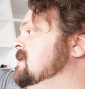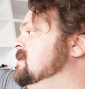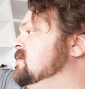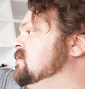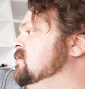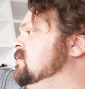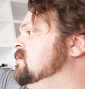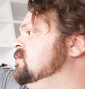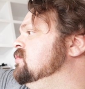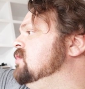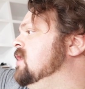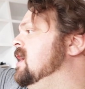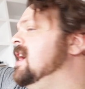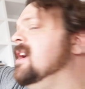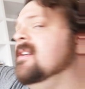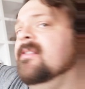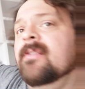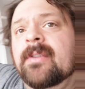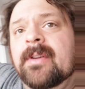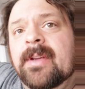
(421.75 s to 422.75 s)

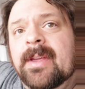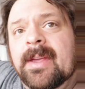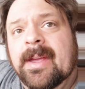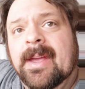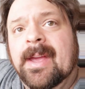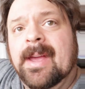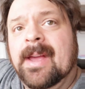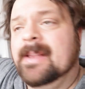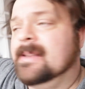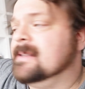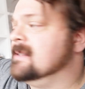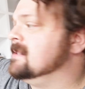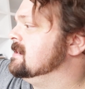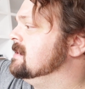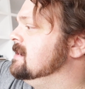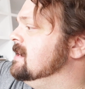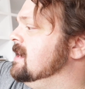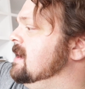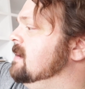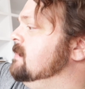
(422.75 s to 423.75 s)
screwdriver, you got
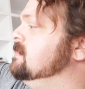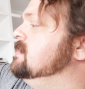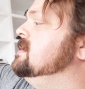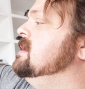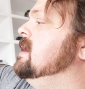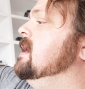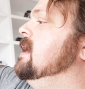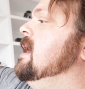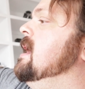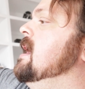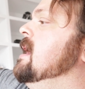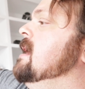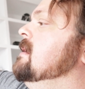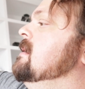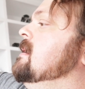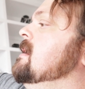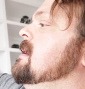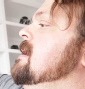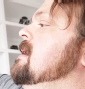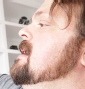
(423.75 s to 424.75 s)
snips, you
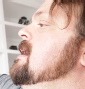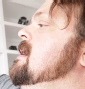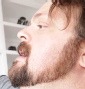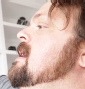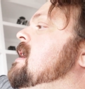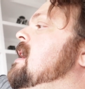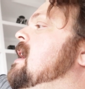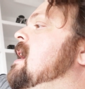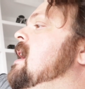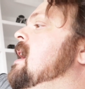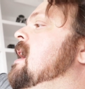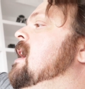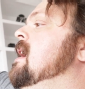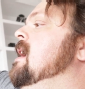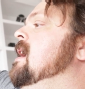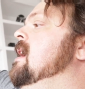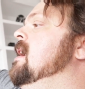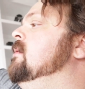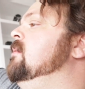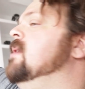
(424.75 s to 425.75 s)
got
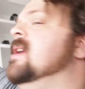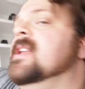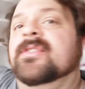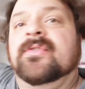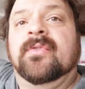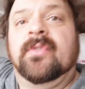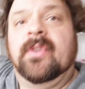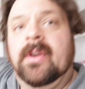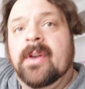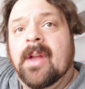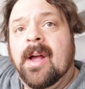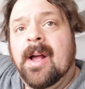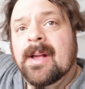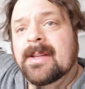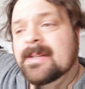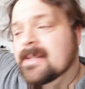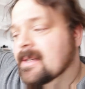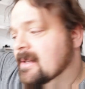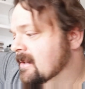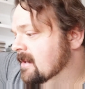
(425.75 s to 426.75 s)
uh, a wrench for your
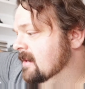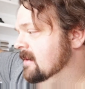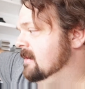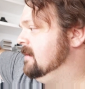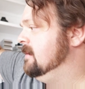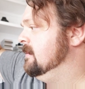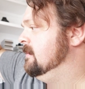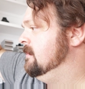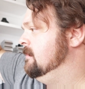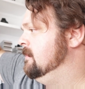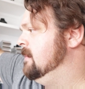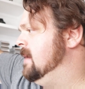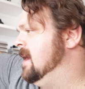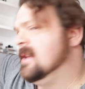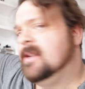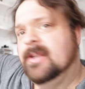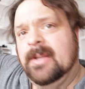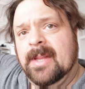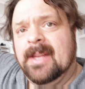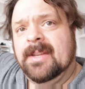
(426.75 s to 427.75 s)
nozzle.
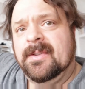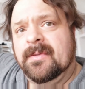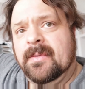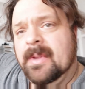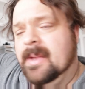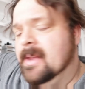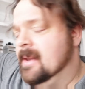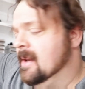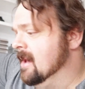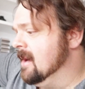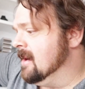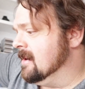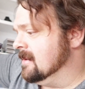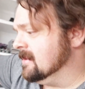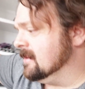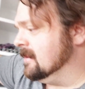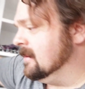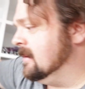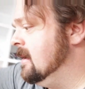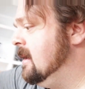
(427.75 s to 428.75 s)
Imagine that's for the
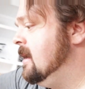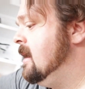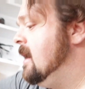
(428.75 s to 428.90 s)
nozzle.